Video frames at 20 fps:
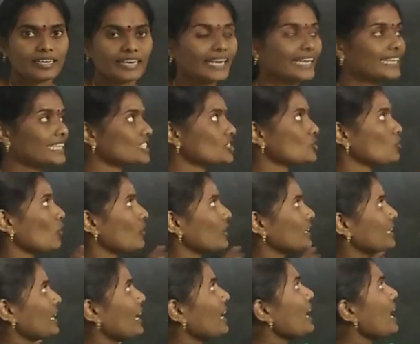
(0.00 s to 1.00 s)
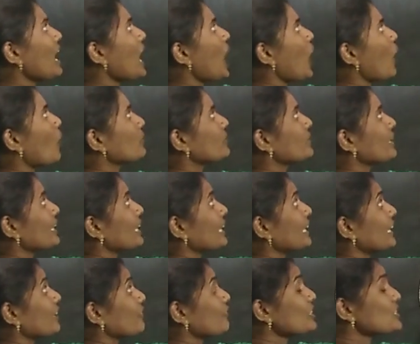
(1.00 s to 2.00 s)
It is called the outer
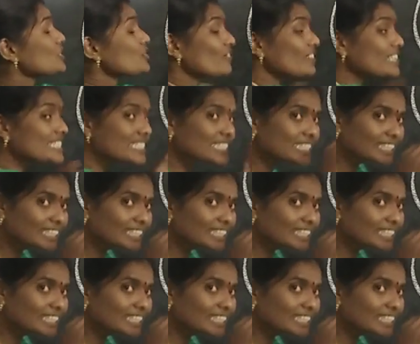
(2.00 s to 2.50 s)
layer which we